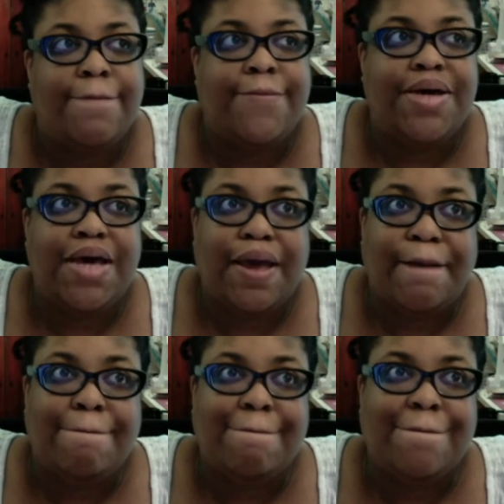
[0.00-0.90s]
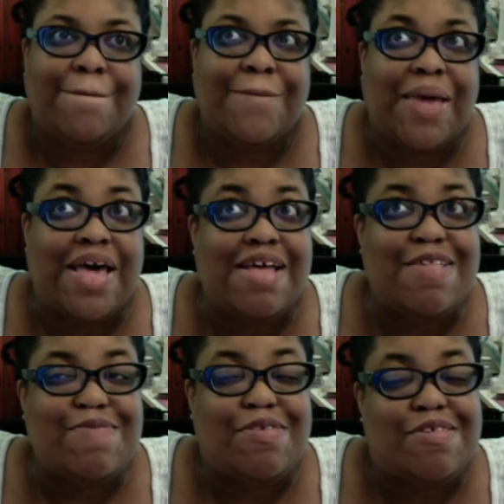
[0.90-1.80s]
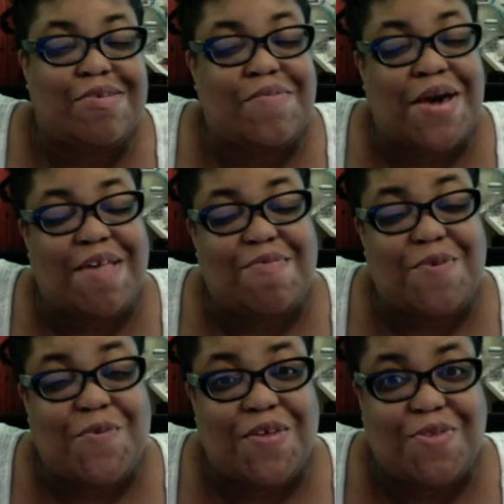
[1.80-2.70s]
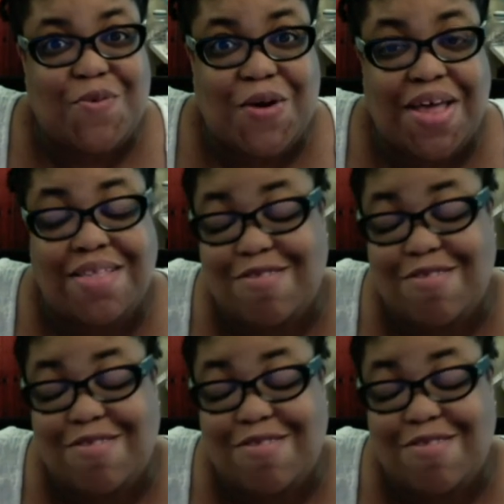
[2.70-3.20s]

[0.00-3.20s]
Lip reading: But my husband just surprised me with one.